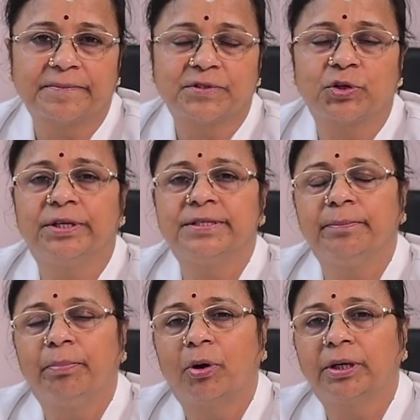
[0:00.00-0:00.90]
So it is
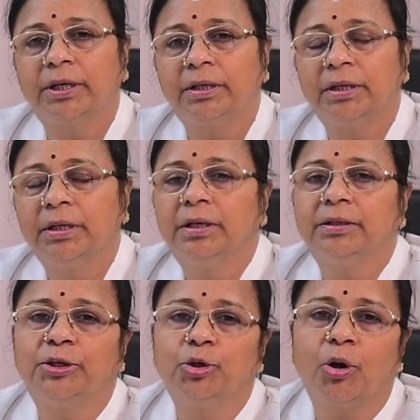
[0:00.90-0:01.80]
important
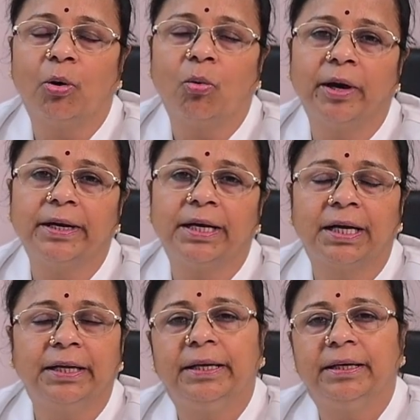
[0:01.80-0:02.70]
that you avoid
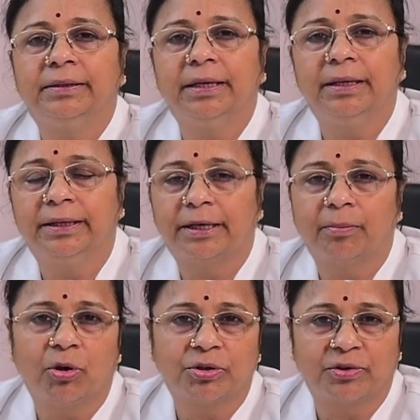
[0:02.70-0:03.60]
cleaning the litter
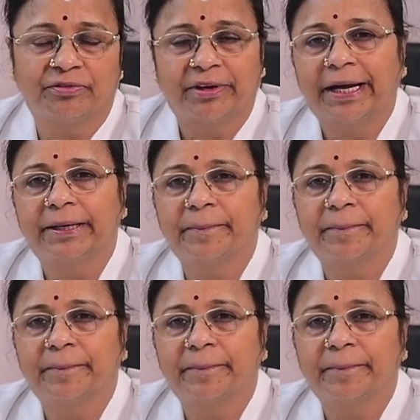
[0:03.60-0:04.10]
box of cat.